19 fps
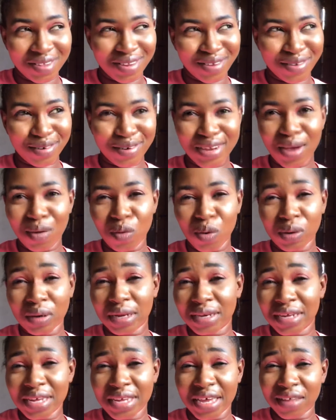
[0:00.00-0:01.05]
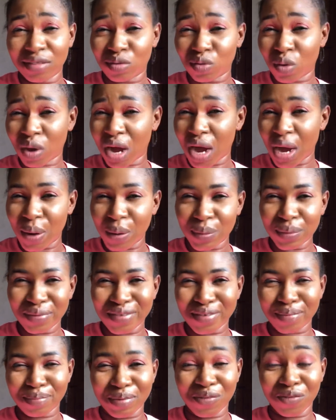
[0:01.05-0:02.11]
the other one they didn't get to count
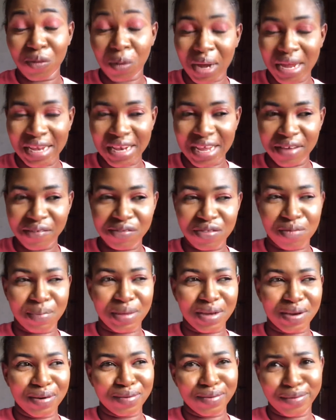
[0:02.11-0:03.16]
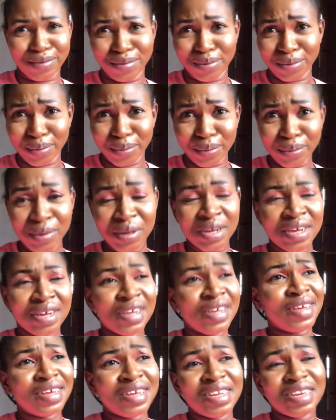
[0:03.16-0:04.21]
before i left because you know
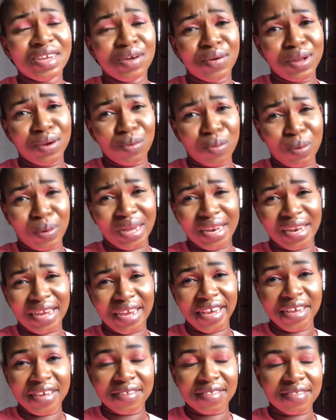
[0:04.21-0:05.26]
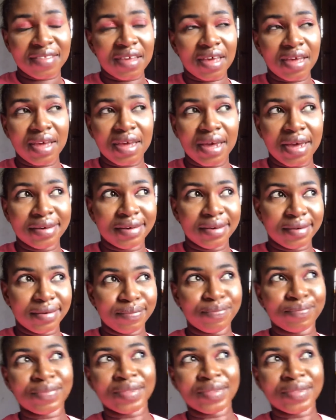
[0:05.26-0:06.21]
they were not organized and